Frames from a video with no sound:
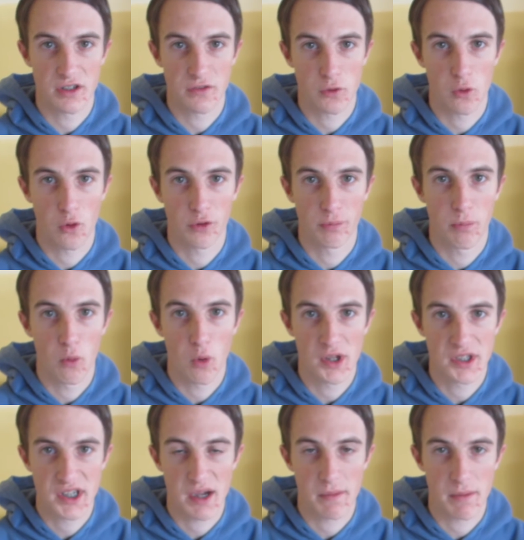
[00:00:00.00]
Of course,
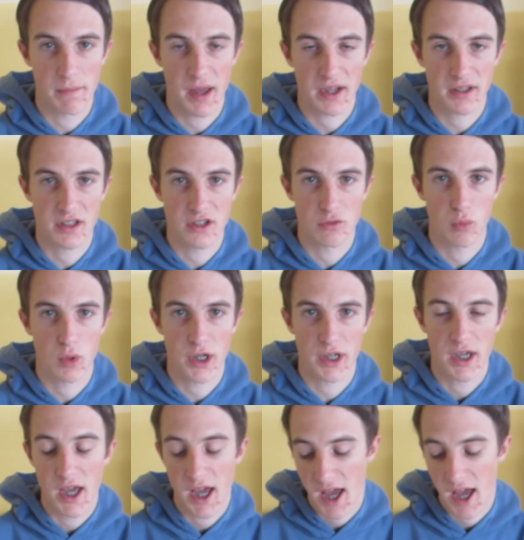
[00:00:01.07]
Boyd's coming back this week.